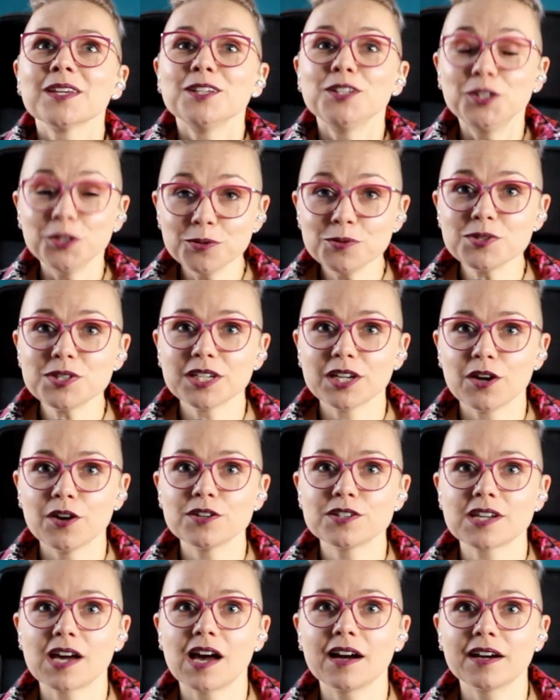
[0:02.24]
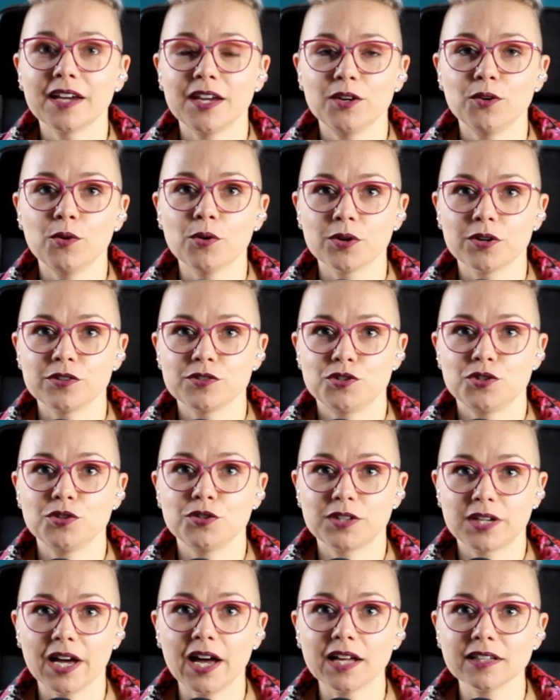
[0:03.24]
using her tongue in order to
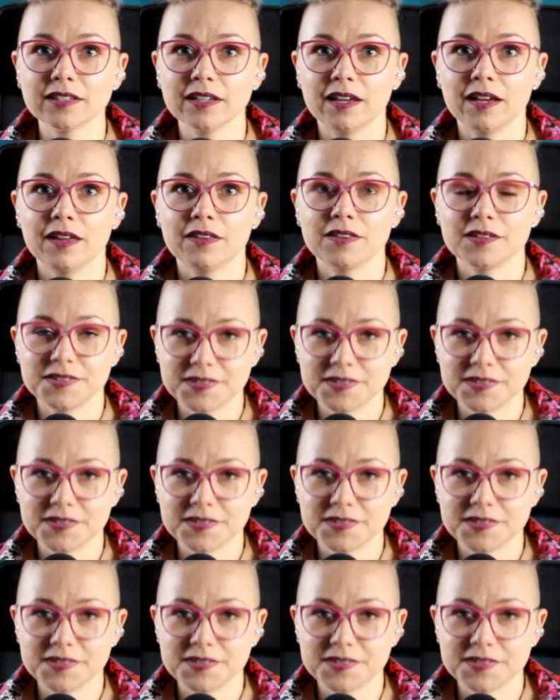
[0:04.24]
color the